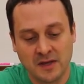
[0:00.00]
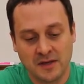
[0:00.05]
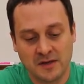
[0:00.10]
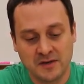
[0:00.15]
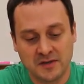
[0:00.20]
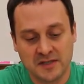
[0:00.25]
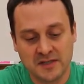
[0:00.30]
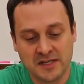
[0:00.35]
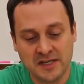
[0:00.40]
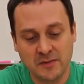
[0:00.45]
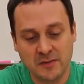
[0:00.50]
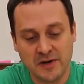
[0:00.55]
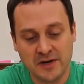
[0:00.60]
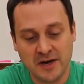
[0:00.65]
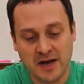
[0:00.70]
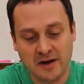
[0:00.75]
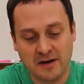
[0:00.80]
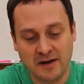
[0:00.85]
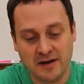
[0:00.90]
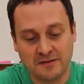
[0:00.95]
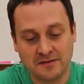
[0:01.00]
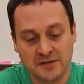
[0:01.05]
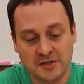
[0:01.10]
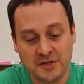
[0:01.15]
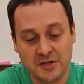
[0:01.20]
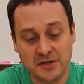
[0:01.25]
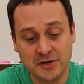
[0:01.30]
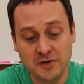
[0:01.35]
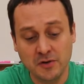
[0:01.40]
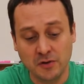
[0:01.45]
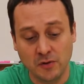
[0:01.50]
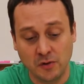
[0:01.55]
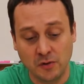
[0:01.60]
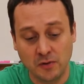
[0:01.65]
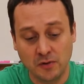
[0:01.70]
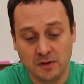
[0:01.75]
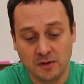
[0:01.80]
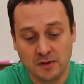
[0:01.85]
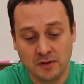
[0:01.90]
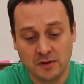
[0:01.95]
You'll see we now have
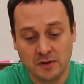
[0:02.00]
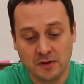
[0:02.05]
two